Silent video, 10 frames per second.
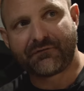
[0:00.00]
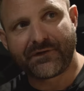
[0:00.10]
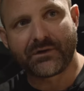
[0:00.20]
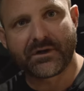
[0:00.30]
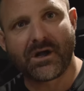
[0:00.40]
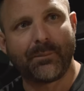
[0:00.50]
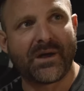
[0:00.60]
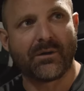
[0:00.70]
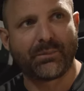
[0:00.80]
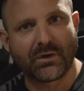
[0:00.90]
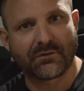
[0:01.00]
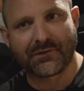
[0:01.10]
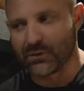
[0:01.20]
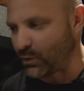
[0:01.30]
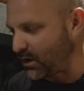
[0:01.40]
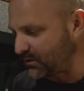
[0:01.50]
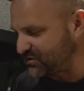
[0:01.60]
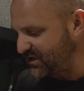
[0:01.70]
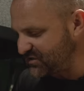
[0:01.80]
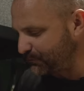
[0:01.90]
fill it up at a purified water
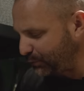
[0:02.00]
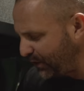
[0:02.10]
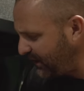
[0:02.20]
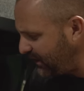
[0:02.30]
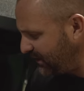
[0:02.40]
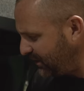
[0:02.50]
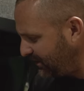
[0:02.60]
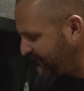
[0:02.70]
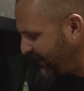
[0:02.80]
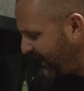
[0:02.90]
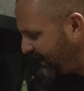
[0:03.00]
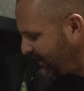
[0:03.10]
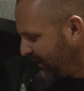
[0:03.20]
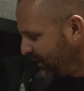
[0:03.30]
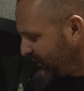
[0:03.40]
station, bring it into your van,